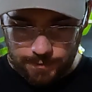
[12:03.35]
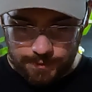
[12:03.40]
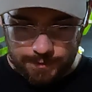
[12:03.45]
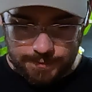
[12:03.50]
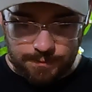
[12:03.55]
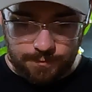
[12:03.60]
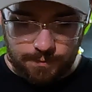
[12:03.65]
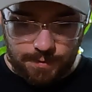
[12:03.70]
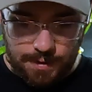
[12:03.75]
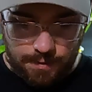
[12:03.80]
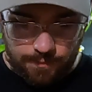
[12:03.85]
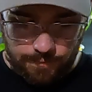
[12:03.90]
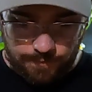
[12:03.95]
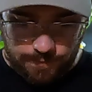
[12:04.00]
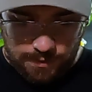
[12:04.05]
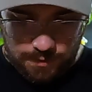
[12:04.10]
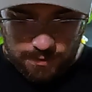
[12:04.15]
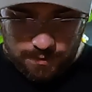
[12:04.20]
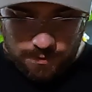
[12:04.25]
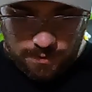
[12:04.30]
elixir now.
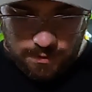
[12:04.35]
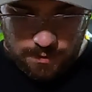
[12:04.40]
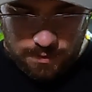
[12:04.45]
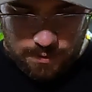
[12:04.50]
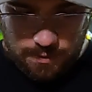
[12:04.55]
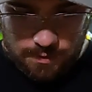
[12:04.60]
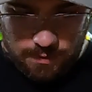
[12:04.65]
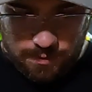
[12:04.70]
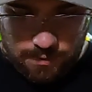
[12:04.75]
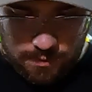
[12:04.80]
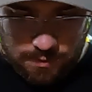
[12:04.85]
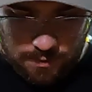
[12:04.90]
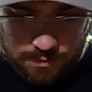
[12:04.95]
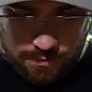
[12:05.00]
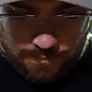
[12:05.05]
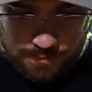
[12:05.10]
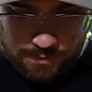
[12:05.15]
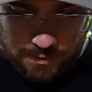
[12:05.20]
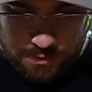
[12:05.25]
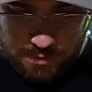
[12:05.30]

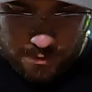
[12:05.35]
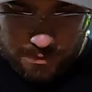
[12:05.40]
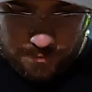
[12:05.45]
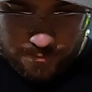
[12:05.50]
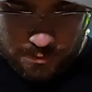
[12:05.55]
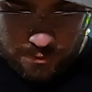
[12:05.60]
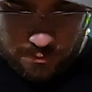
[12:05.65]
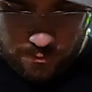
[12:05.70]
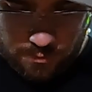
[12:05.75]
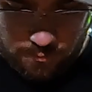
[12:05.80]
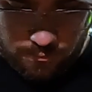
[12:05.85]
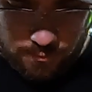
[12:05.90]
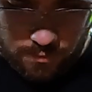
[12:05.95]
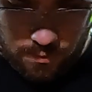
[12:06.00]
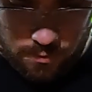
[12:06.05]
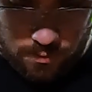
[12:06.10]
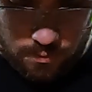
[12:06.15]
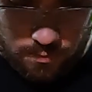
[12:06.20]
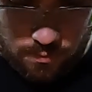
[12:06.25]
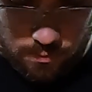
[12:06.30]
I'm going to
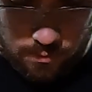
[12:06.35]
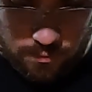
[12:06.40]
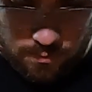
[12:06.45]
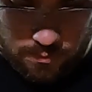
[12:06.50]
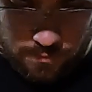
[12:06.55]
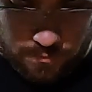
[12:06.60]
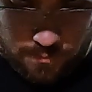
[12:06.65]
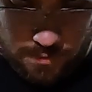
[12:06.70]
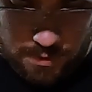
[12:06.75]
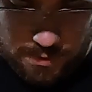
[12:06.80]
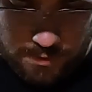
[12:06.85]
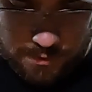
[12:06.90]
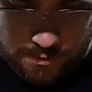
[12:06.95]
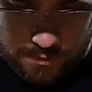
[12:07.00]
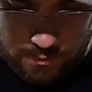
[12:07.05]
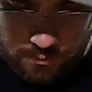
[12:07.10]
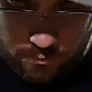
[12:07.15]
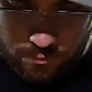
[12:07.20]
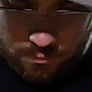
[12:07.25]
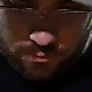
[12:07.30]
throw
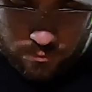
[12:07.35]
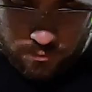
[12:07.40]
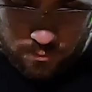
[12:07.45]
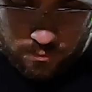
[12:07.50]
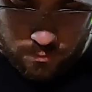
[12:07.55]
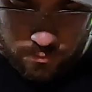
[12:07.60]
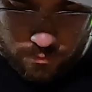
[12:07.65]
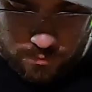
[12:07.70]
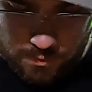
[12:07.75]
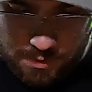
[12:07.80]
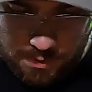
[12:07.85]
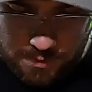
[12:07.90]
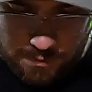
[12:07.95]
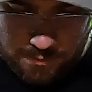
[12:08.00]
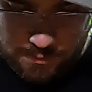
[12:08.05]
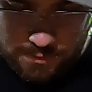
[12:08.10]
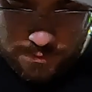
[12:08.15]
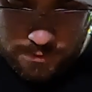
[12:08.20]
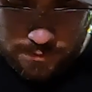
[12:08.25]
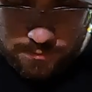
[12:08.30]
my... Ooh,
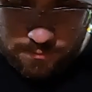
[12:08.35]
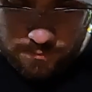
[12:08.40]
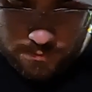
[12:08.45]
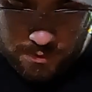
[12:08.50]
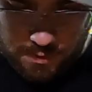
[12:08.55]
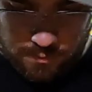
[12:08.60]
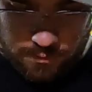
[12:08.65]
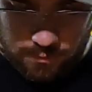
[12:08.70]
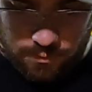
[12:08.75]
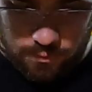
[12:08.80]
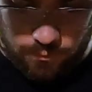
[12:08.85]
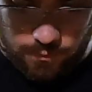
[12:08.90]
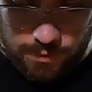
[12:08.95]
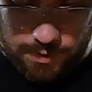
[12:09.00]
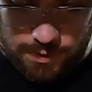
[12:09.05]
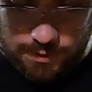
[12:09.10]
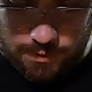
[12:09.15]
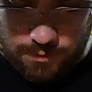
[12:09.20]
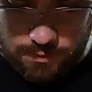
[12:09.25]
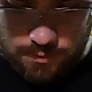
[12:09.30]
not
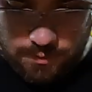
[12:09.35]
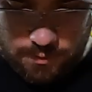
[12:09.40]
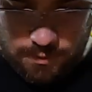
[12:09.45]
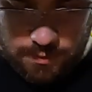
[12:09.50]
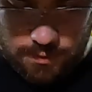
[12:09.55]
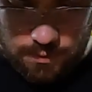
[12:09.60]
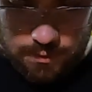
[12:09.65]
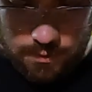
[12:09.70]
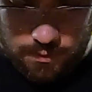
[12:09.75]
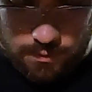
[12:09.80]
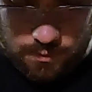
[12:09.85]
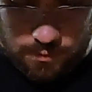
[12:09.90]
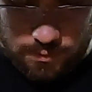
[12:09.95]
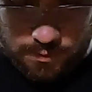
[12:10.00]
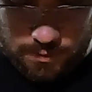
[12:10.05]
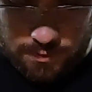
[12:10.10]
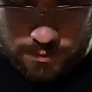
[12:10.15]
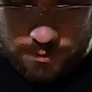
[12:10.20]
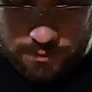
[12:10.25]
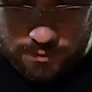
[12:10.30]
great.
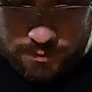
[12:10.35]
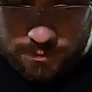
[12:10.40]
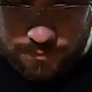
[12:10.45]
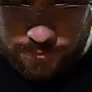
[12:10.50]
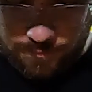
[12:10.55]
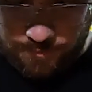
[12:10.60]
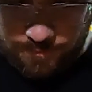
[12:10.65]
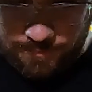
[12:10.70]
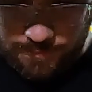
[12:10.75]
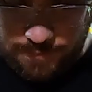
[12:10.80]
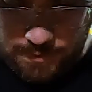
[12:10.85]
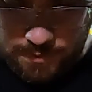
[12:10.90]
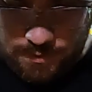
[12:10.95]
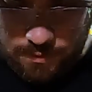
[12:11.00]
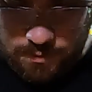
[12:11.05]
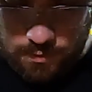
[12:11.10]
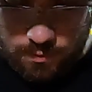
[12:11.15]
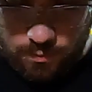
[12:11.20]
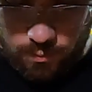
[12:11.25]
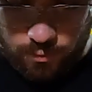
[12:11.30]
We'll
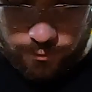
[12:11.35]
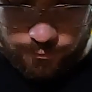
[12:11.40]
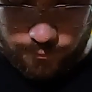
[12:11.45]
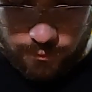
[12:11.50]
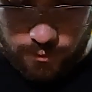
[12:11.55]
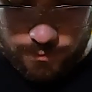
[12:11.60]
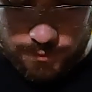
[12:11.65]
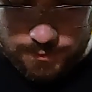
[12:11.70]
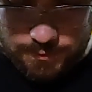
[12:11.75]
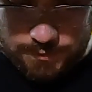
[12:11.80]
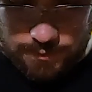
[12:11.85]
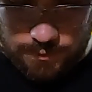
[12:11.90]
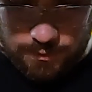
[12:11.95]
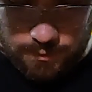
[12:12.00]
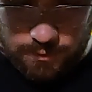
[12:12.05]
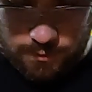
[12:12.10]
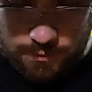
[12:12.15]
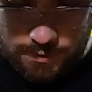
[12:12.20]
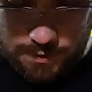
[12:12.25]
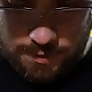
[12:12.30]
throw
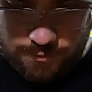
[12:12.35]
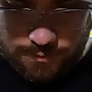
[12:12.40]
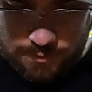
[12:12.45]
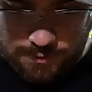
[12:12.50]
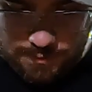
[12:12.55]
Berserker down